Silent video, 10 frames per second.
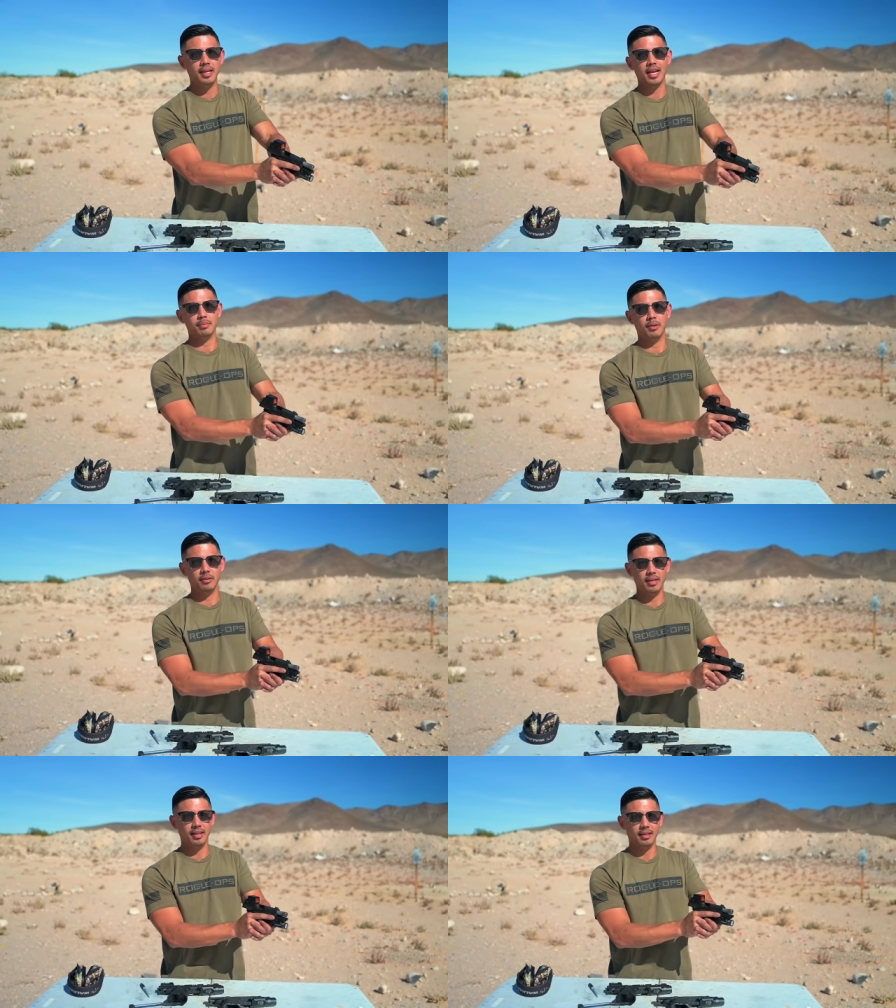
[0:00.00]
a gas
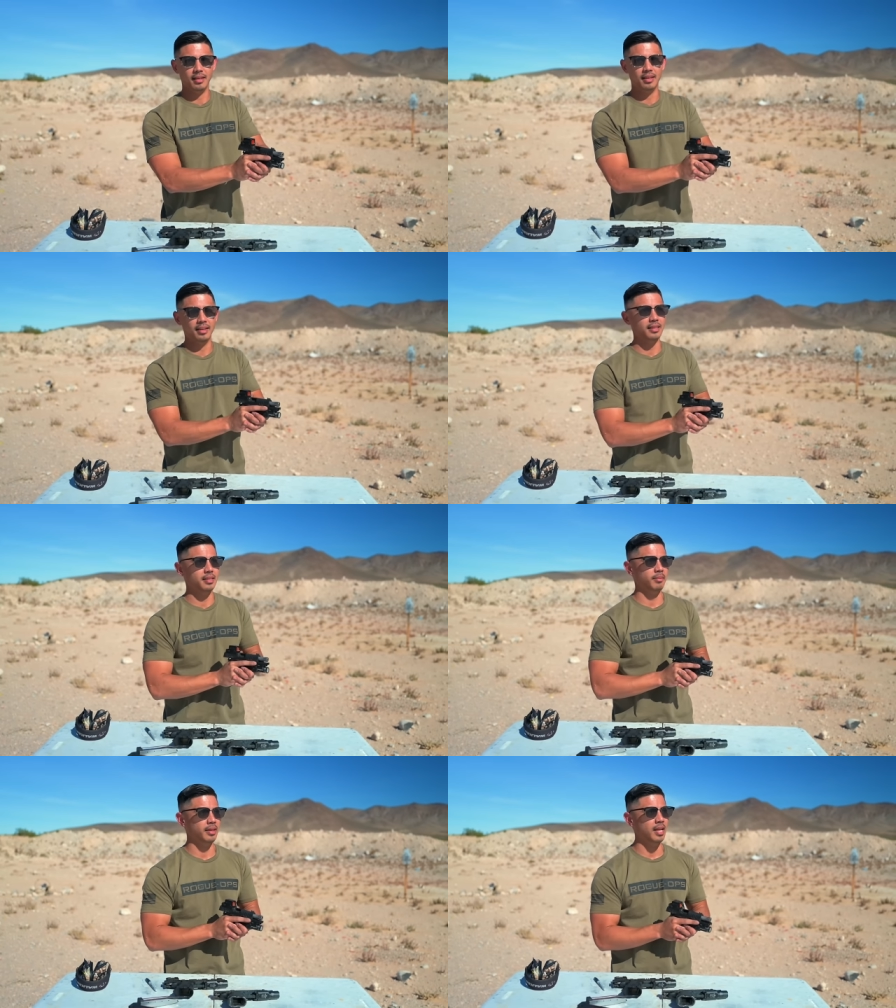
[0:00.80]
pedal yet. Uh, that's
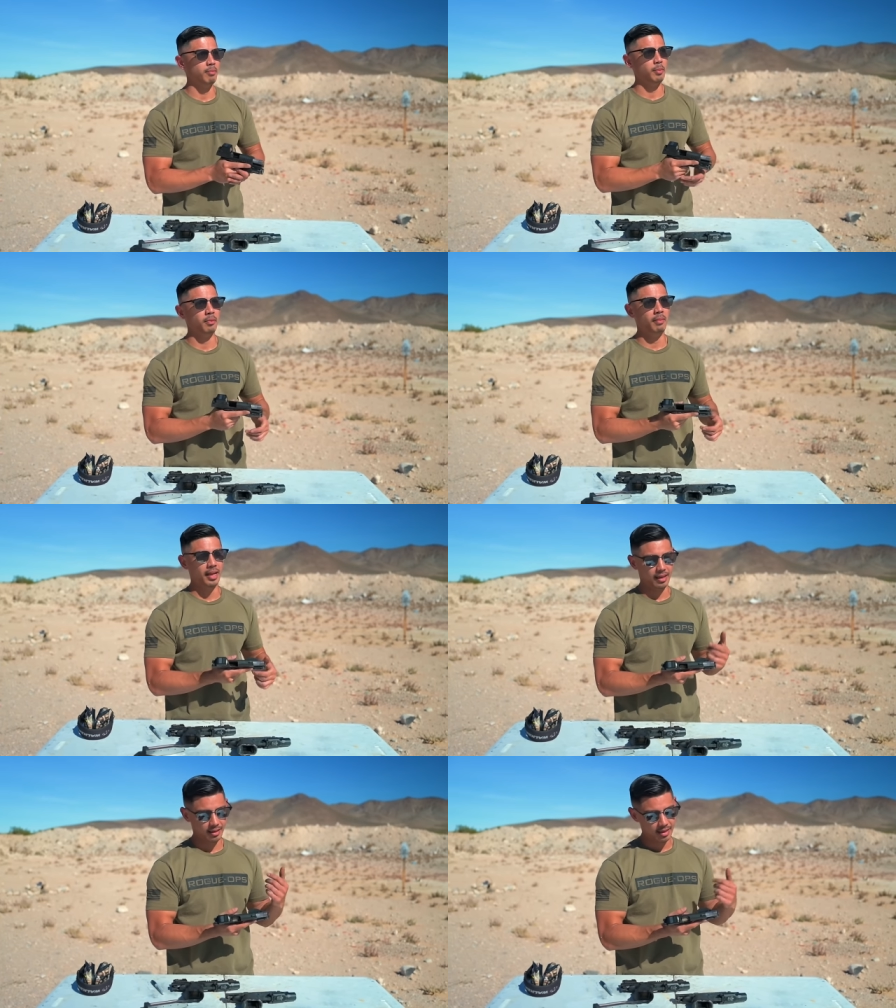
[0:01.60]
something a lot of people might